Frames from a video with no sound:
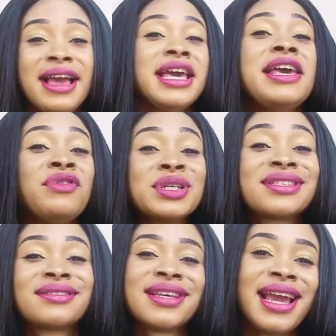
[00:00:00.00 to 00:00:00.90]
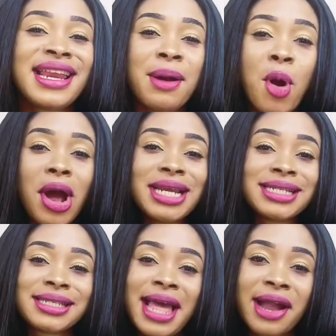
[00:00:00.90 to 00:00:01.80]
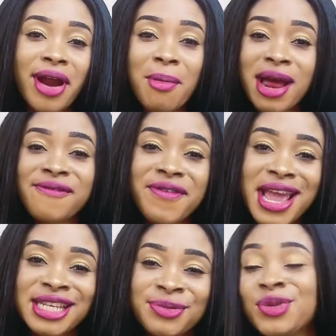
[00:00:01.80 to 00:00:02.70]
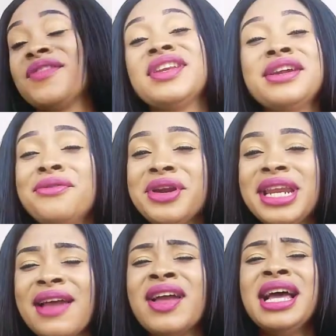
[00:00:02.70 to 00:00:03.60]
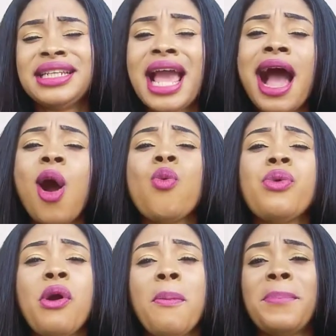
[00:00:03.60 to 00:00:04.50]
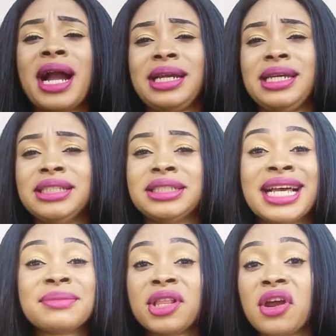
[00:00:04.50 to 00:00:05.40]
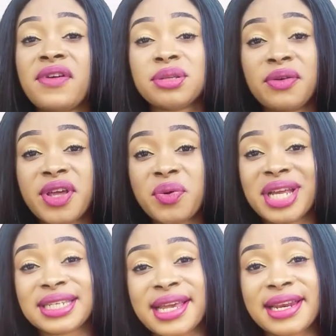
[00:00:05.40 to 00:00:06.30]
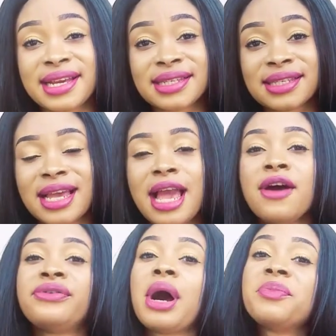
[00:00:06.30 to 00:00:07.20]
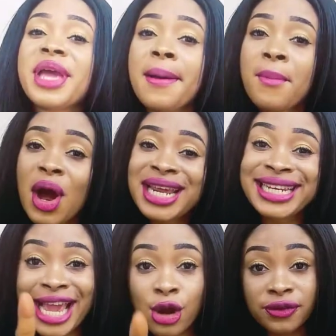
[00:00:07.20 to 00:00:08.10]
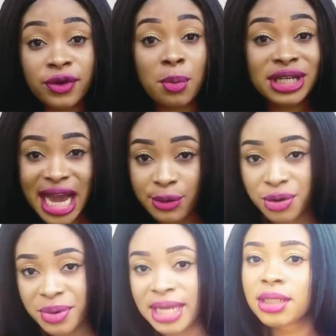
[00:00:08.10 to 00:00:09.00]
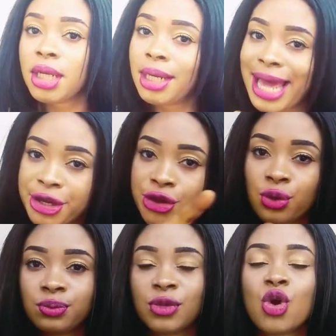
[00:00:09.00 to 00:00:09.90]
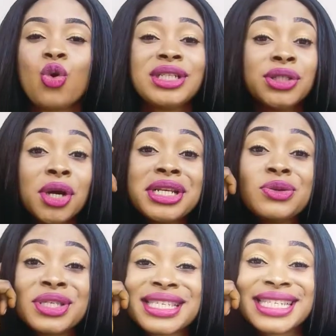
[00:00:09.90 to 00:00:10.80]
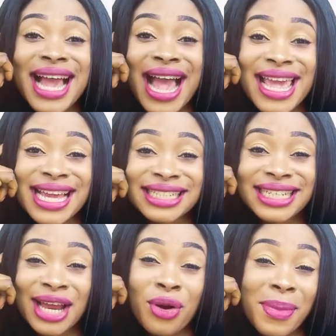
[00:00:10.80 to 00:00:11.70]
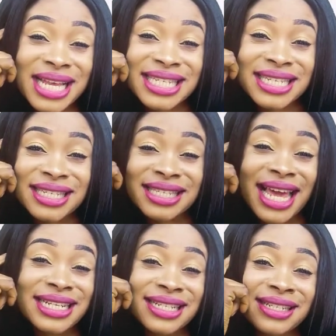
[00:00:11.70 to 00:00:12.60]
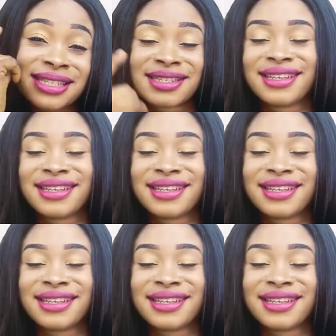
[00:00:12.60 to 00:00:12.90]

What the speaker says: If you see them on Instagram and Facebook, even in real life, they are well packaged. As a matter of fact, some of them were designers. From the money they got from other women like you, who did not use their head, their number six like this.